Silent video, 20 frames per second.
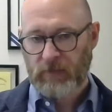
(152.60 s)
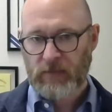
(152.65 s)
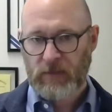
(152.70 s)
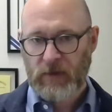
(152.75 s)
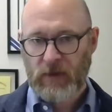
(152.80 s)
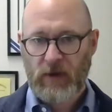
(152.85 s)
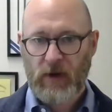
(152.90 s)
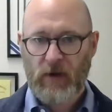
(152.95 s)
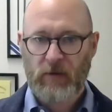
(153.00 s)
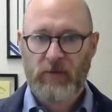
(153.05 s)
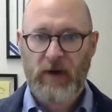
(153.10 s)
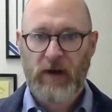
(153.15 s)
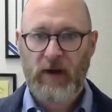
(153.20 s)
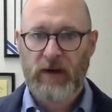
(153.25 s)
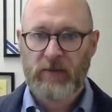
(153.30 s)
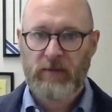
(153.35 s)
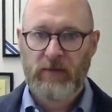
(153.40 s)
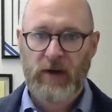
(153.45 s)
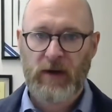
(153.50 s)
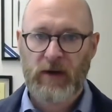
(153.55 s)

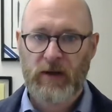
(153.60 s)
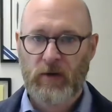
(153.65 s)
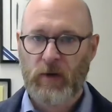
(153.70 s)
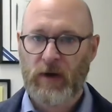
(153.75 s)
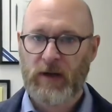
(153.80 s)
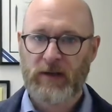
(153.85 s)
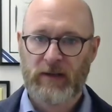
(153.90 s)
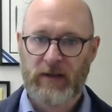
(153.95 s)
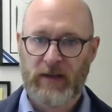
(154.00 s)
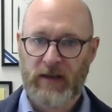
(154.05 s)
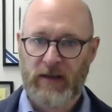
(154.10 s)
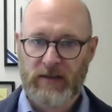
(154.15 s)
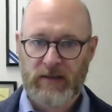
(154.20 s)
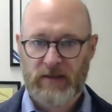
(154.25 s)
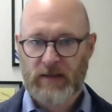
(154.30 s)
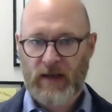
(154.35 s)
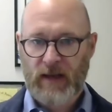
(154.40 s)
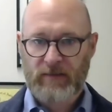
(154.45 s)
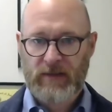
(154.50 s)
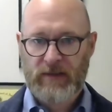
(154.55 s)
very, very quickly, because
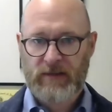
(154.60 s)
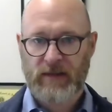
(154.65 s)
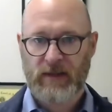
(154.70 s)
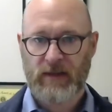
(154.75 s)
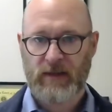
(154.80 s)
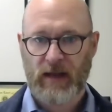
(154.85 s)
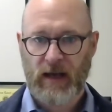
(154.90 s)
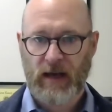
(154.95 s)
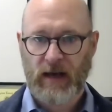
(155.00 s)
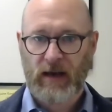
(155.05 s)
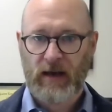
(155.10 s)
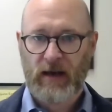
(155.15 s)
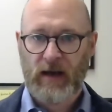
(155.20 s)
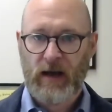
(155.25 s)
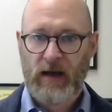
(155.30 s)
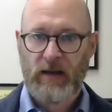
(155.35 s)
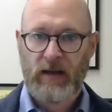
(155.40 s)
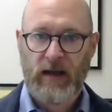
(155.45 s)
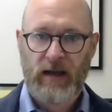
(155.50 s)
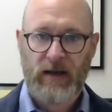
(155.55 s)
there's obviously a lot
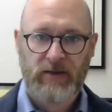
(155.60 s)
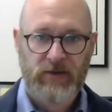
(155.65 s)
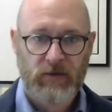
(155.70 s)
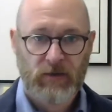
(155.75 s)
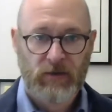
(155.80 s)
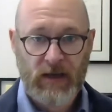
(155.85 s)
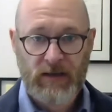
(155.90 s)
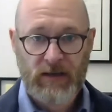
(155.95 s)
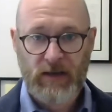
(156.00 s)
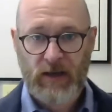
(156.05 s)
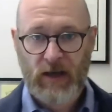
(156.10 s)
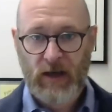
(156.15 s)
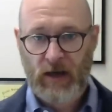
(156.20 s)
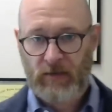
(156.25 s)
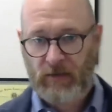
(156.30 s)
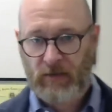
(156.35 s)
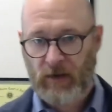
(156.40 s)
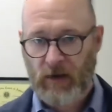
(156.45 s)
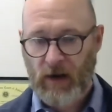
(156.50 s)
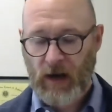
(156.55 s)
of terrain to
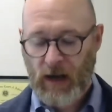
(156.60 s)
cover.